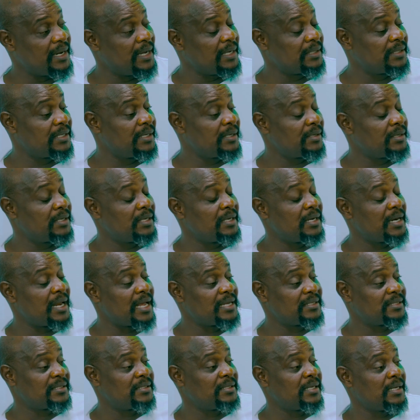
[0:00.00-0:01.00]
that the
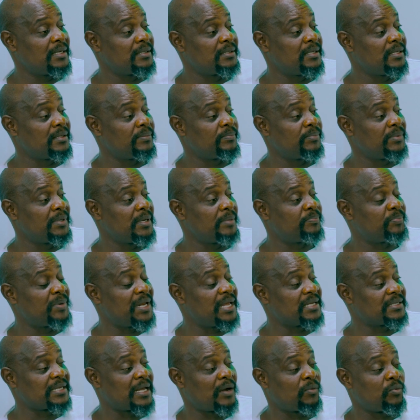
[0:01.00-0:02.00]
last day the
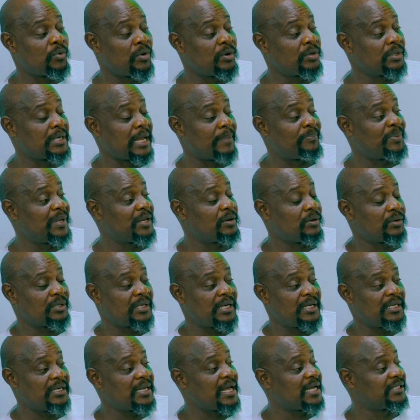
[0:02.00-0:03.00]
players that played
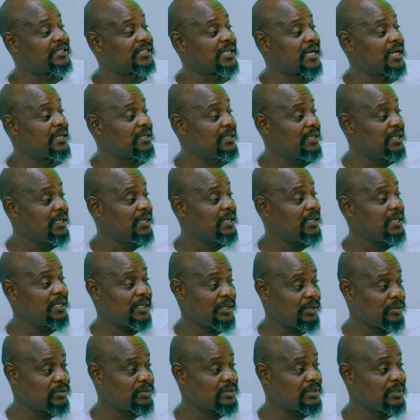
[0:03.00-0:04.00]
in that Chan
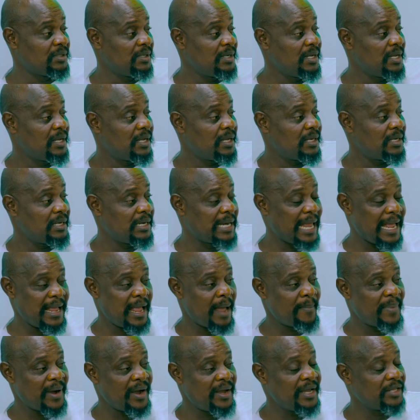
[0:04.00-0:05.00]
Eagles,
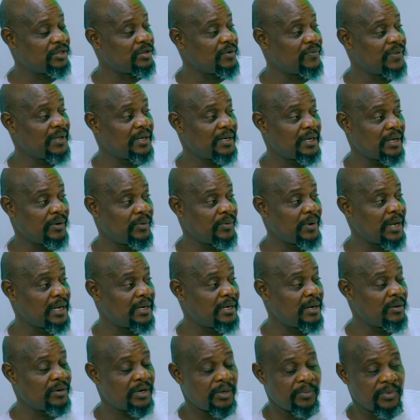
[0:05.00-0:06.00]
like about 8 of them that
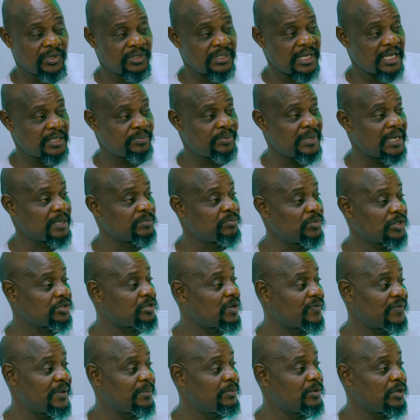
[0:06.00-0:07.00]
were Remo Stars players.
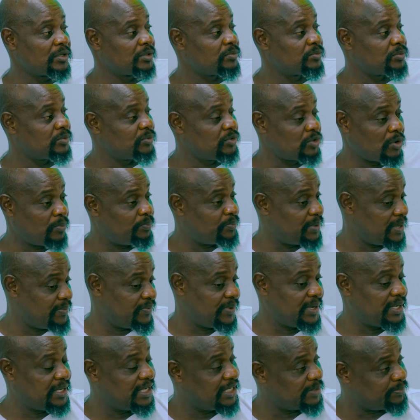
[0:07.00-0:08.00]
Most of them don't play
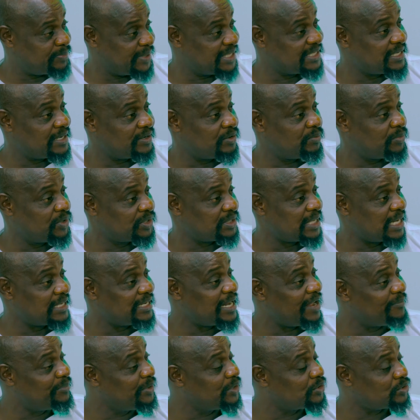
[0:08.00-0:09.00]
in this present Remo Stars.
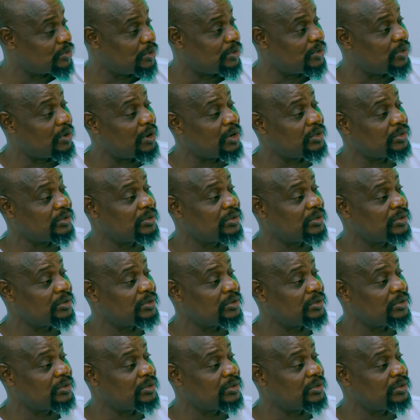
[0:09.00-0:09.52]
They have been so